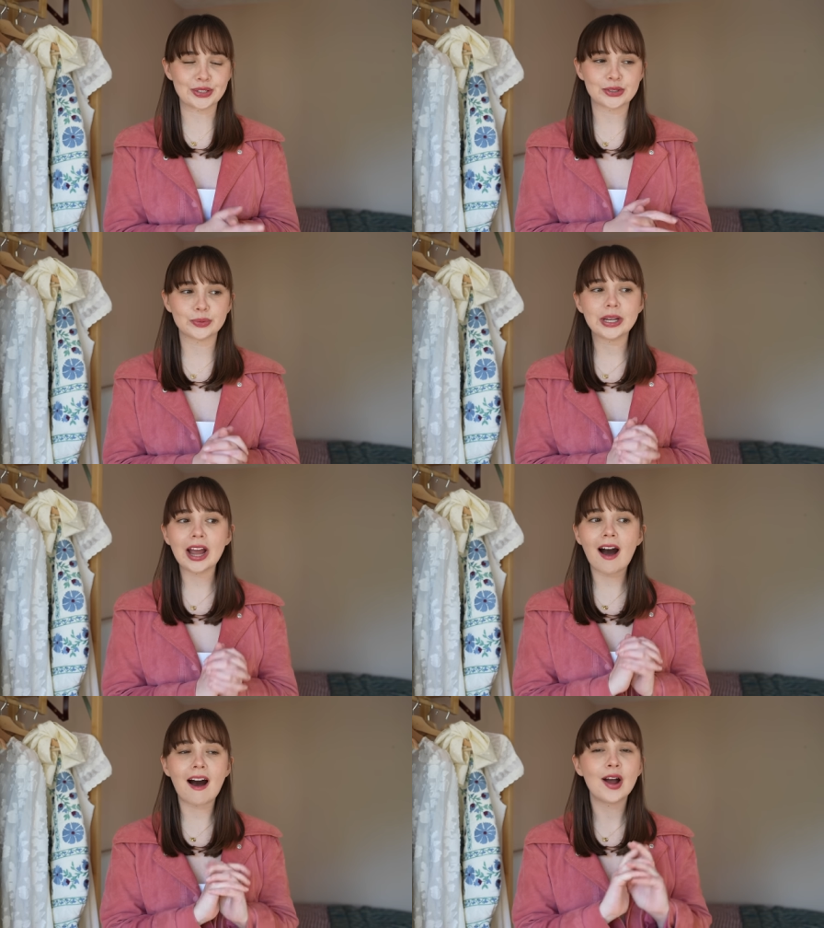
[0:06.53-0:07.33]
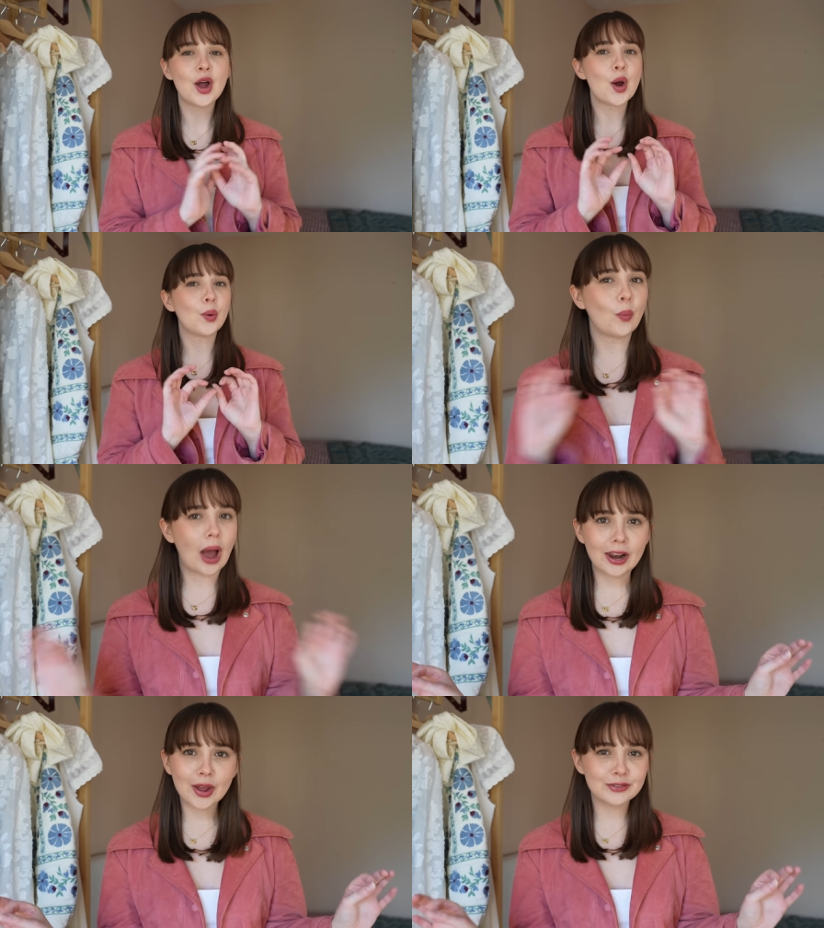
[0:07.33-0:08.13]
So we are
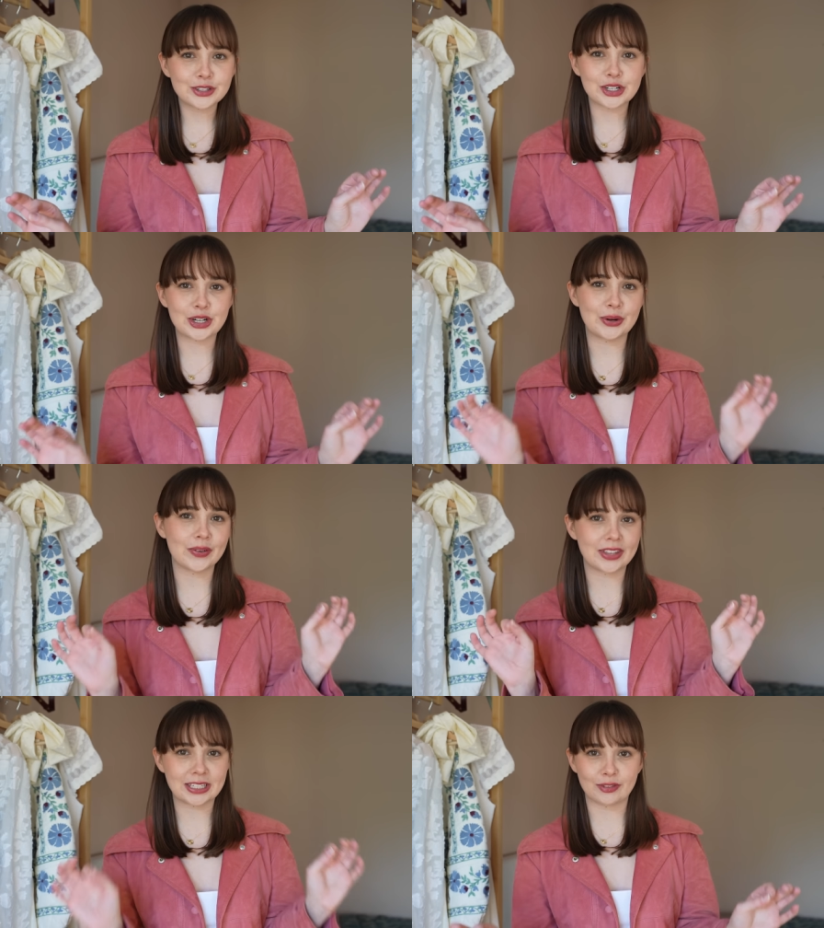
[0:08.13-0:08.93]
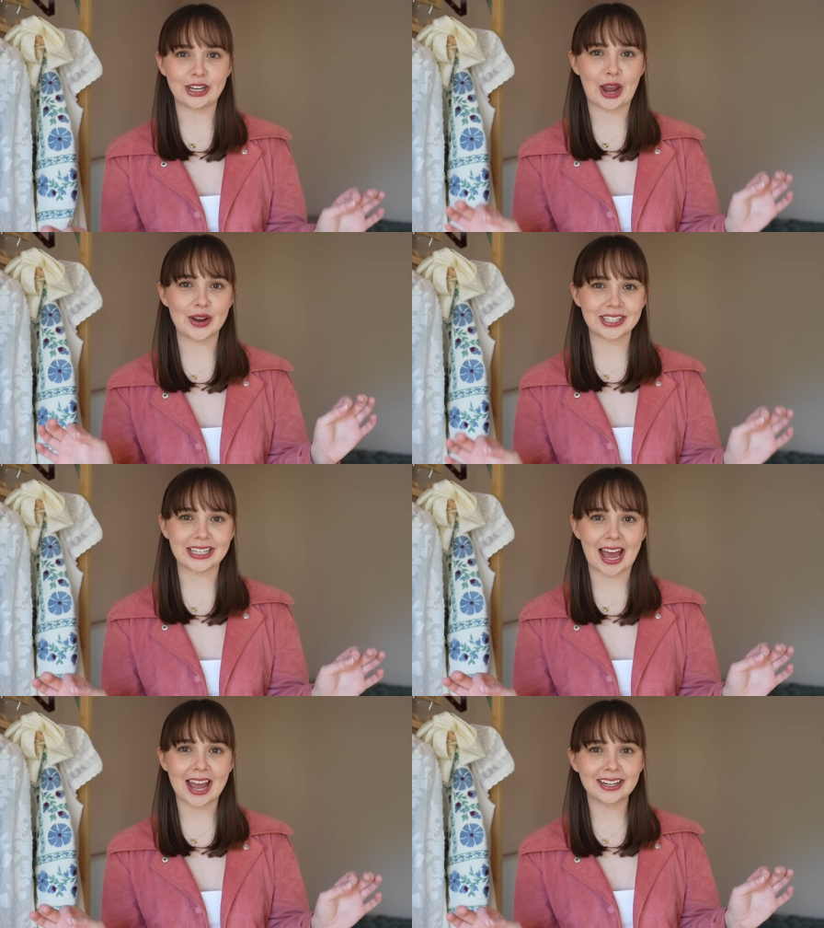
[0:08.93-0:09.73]
well overdue this video
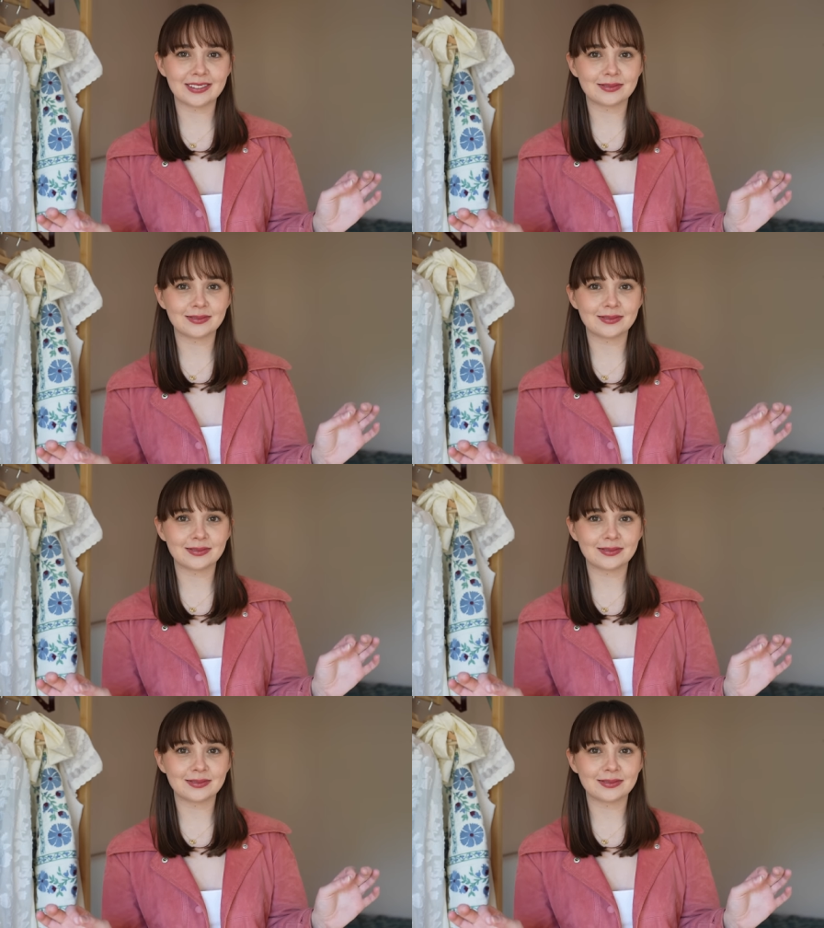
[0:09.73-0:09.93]
today.